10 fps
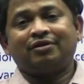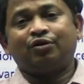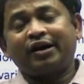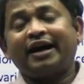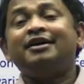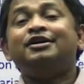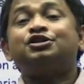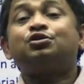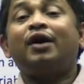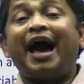Okay,
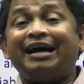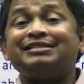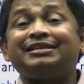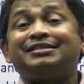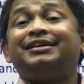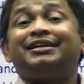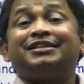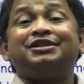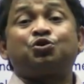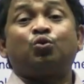so as a
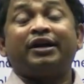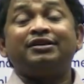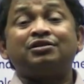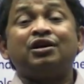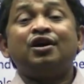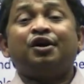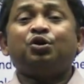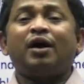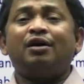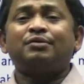CSE students,
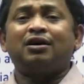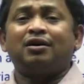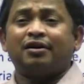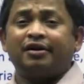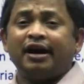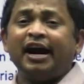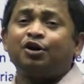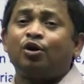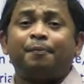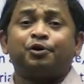you have the great
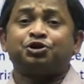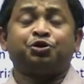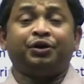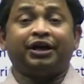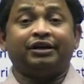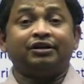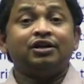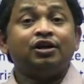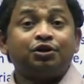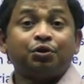opportunity
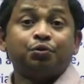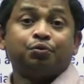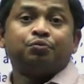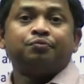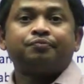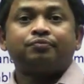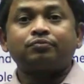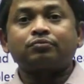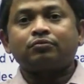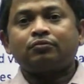to
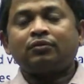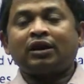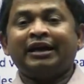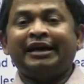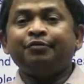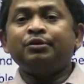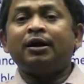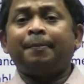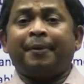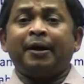give
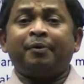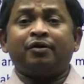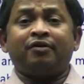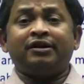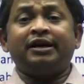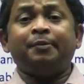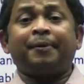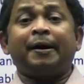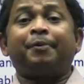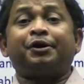the paper 1 and
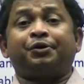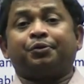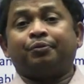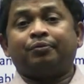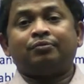paper 2